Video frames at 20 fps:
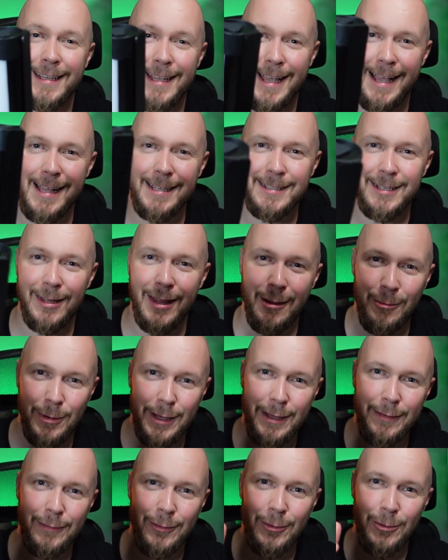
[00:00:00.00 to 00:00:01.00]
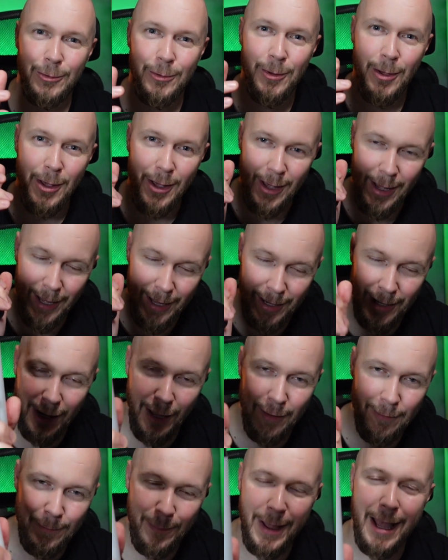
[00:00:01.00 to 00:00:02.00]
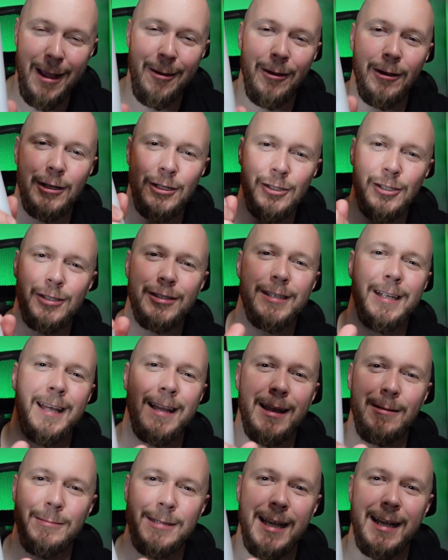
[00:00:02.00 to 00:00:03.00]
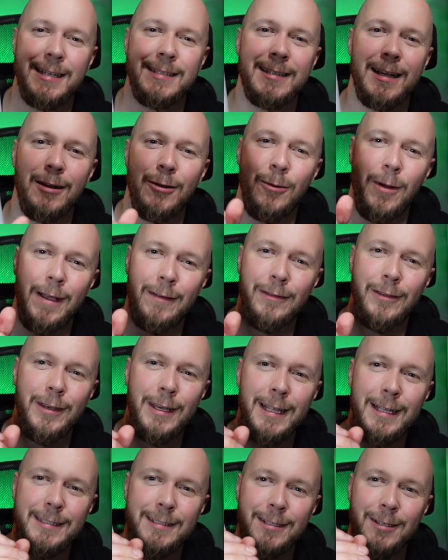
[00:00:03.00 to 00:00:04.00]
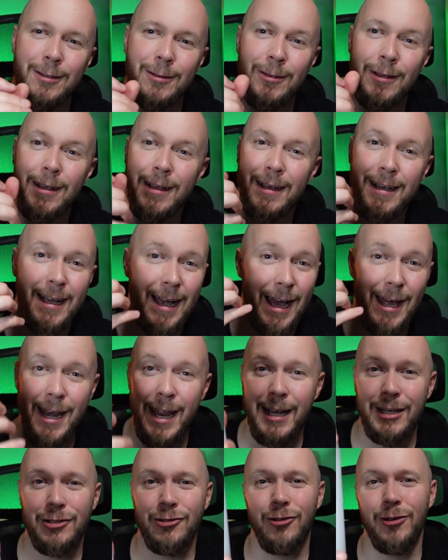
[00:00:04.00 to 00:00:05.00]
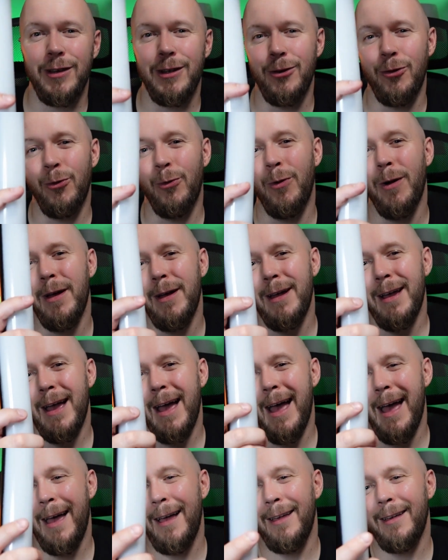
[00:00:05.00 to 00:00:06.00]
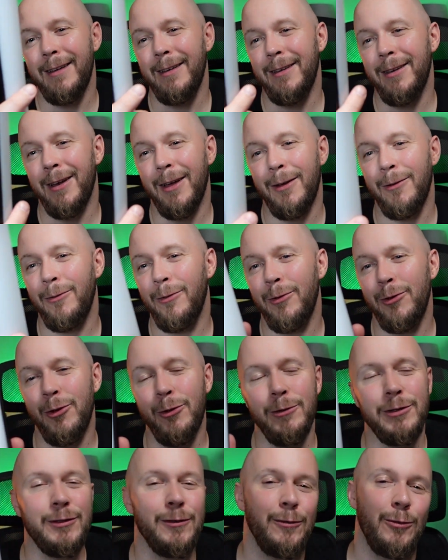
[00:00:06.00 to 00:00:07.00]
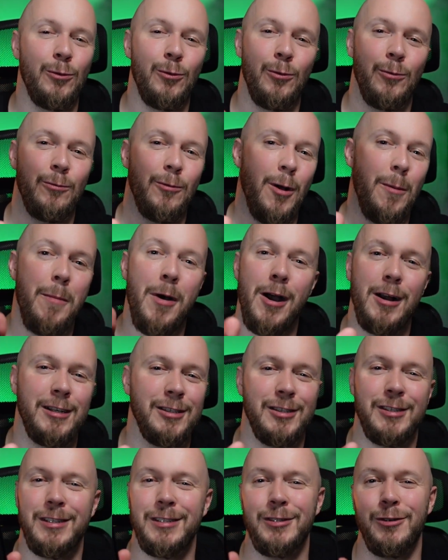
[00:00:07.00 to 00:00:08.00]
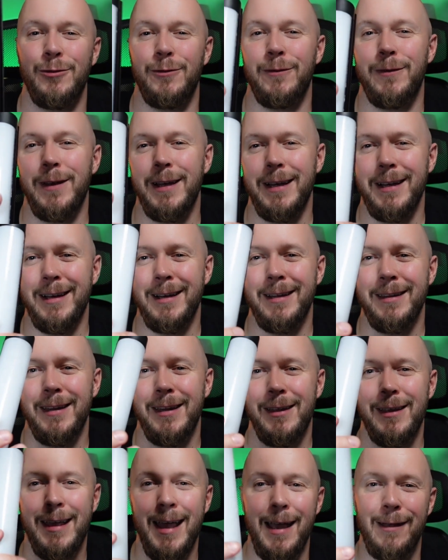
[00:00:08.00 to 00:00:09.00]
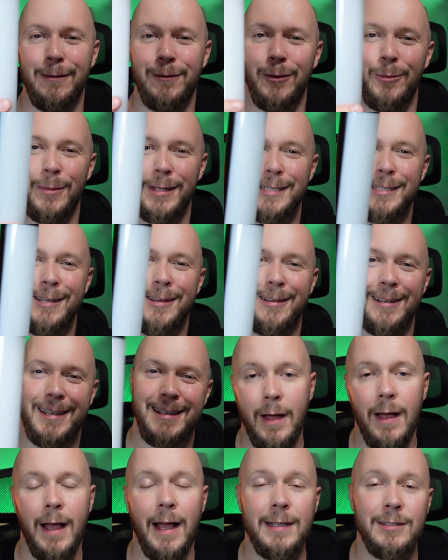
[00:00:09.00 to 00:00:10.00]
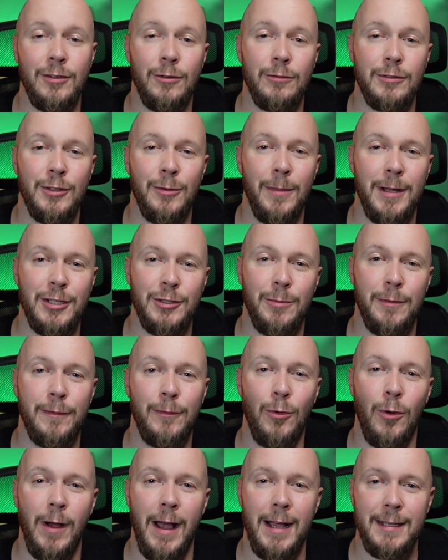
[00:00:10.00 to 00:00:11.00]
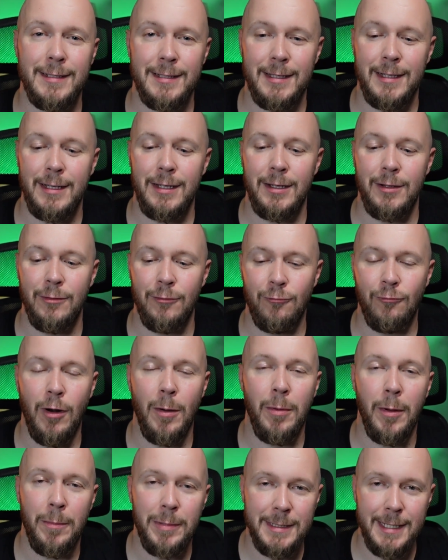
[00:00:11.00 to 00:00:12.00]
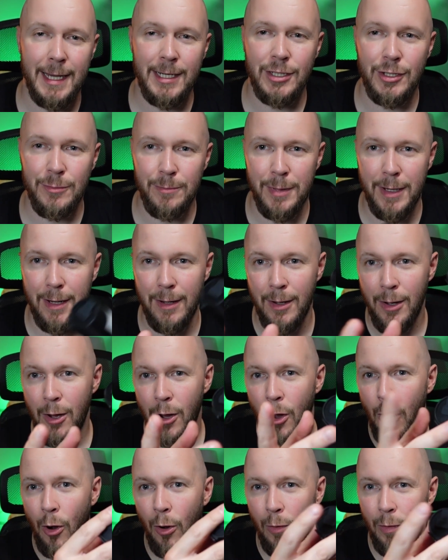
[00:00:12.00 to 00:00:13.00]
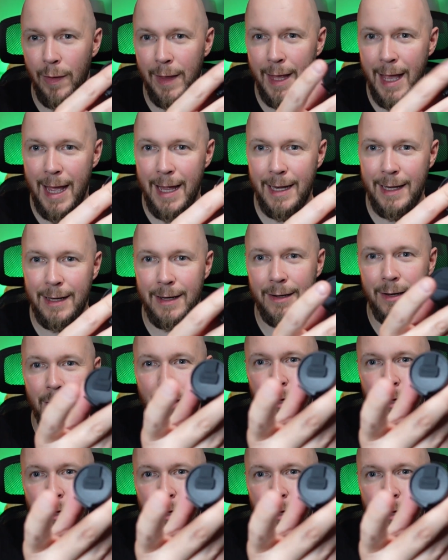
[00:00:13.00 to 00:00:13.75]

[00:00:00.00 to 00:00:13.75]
yeah? So that will give you enough power just to get them texts out or whatever you need to. An extra little, you know, useful emergency tool thing that you get from this light. As I also mentioned before, it has the rubber protection bit on the end,